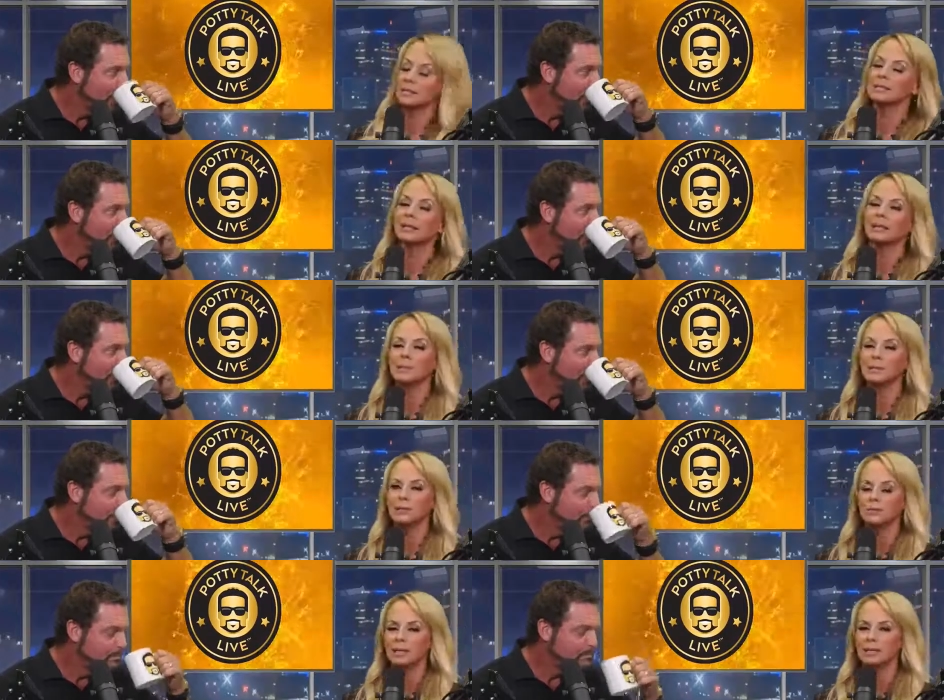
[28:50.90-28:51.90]
Speaker 1: to a men's
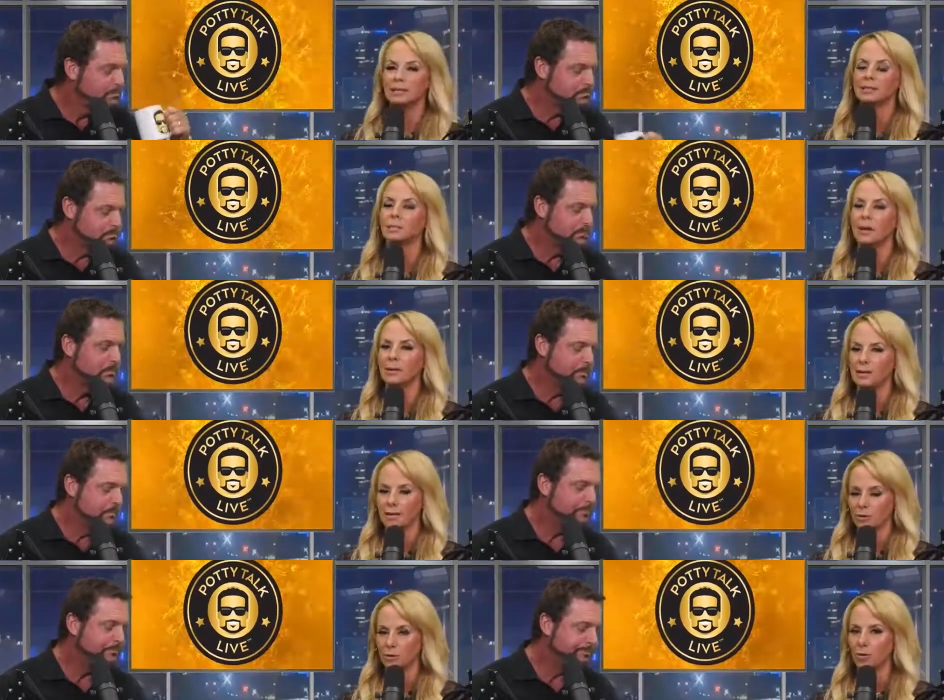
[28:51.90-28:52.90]
clinic, but to a place that does
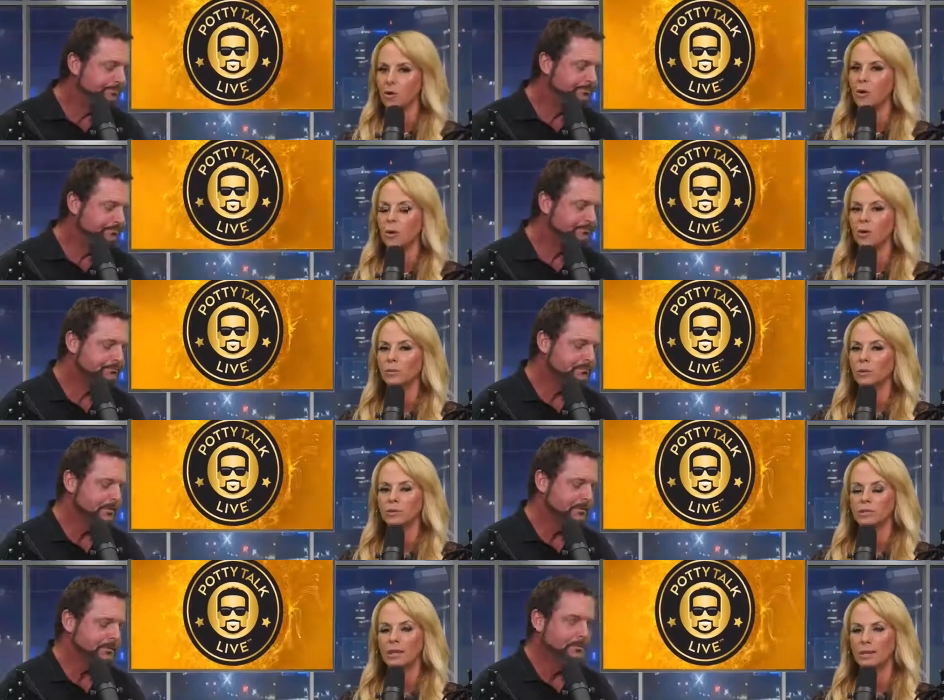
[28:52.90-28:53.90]
bioidentical
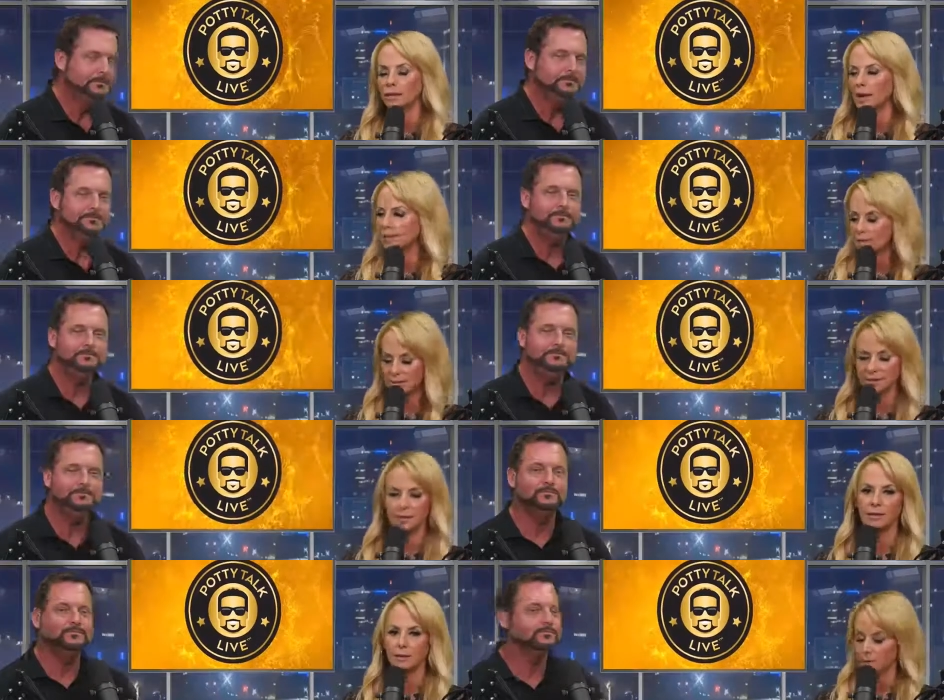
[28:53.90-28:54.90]
hormones, and got
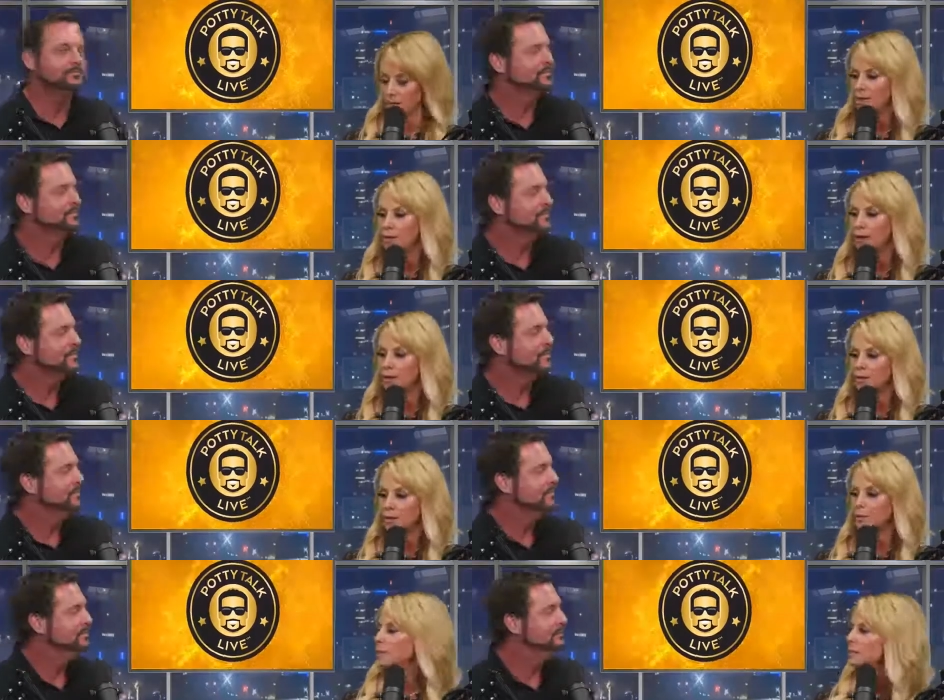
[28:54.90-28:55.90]
tested and
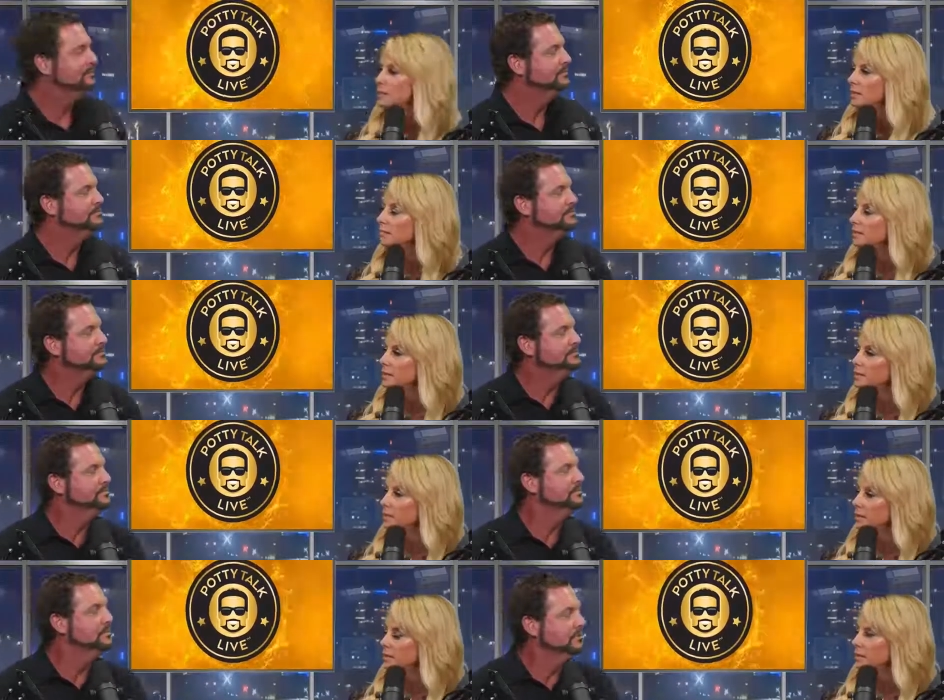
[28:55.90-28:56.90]
on supplements and
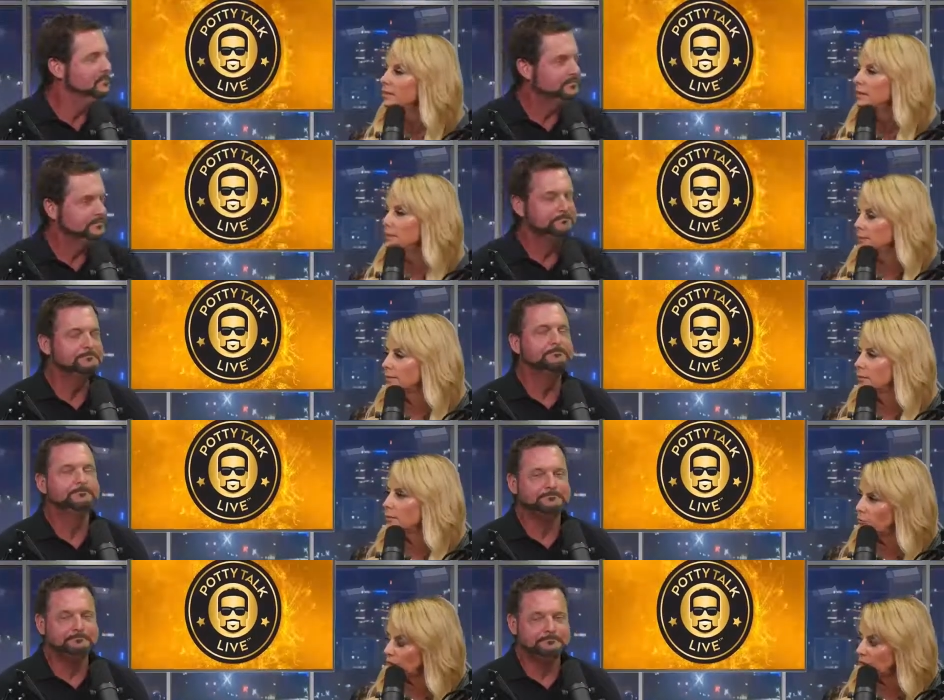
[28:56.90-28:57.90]
things to make me
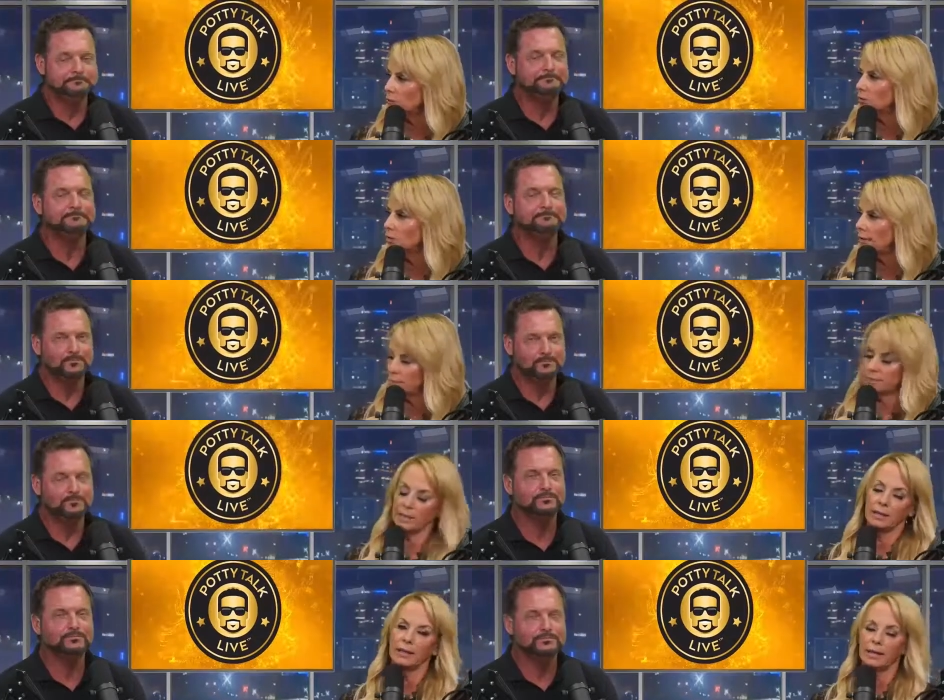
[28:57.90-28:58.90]
feel
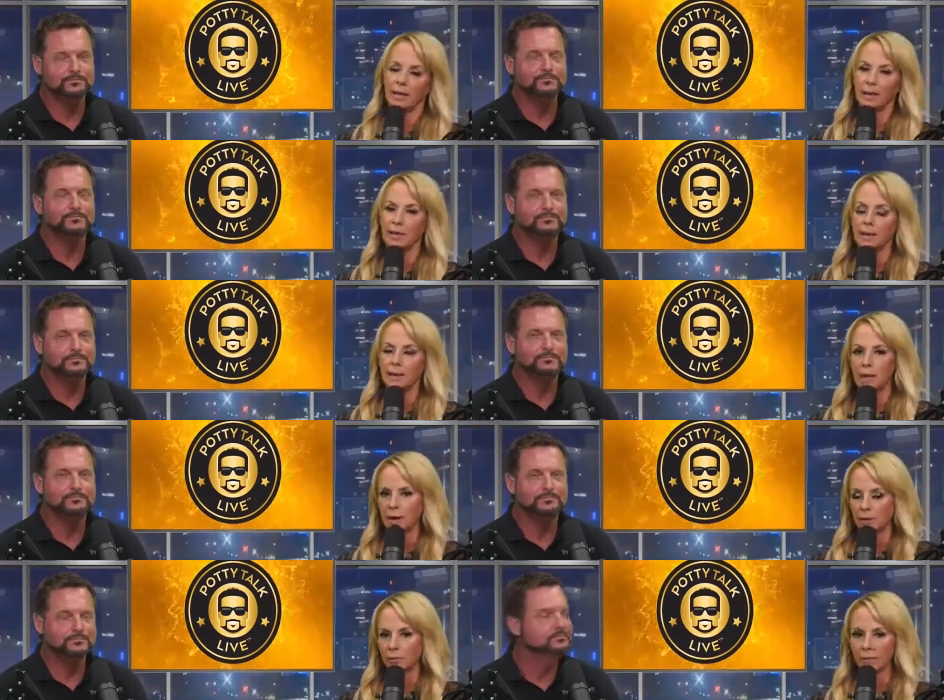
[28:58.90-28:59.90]
like me again, and
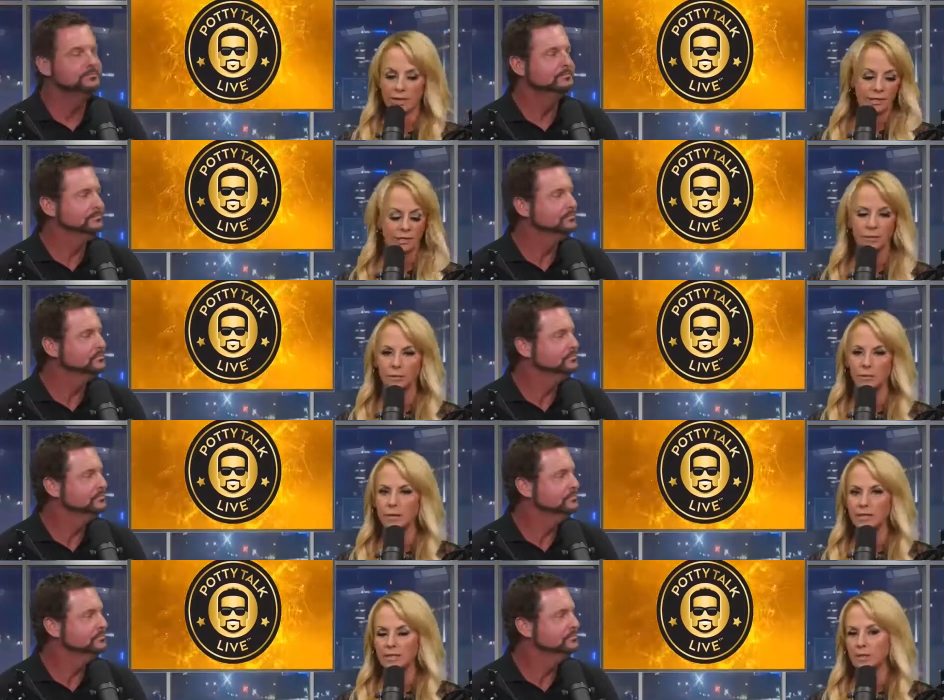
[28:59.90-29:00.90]
I'm not a
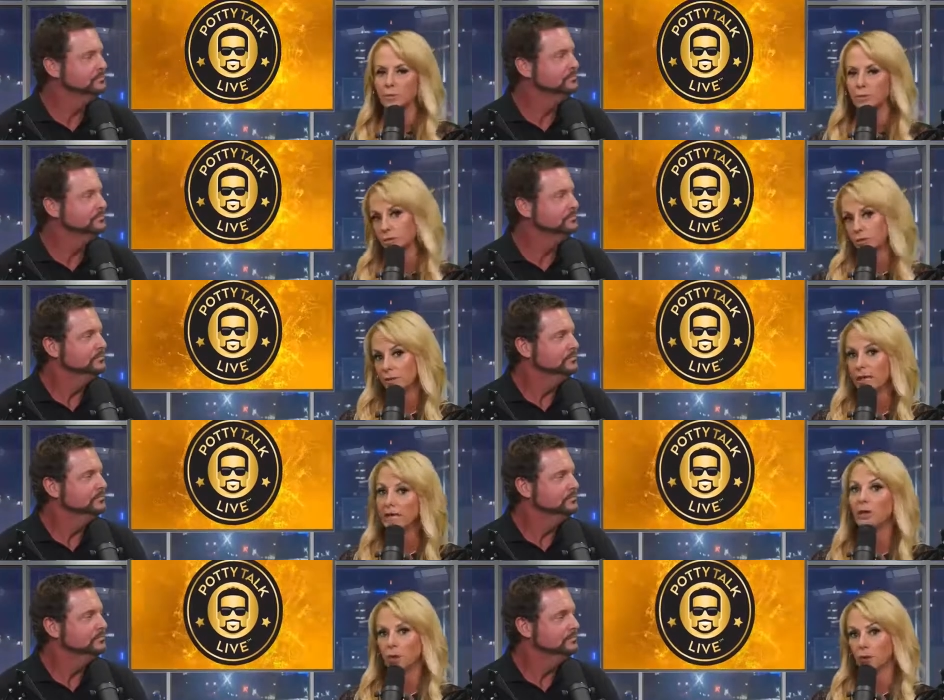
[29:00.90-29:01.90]
raging crazy
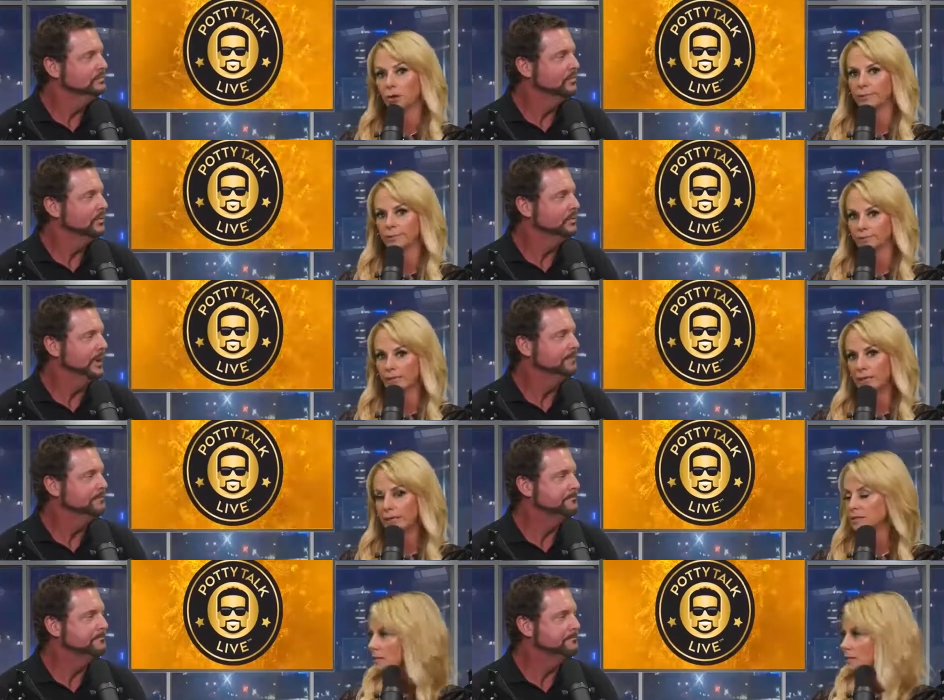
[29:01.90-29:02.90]
person any longer.
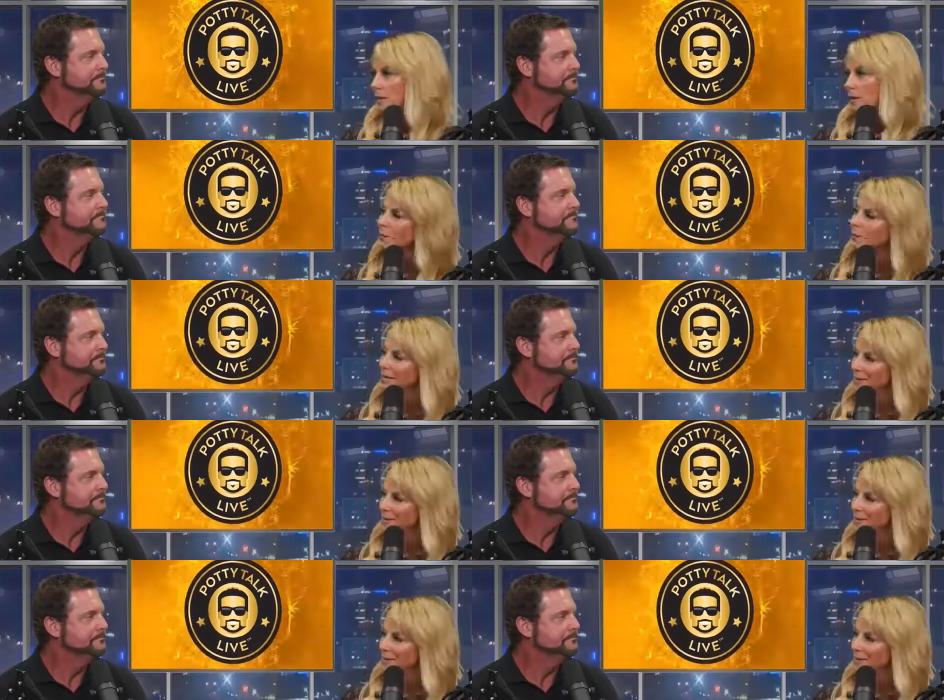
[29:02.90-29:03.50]
Right. At least not on a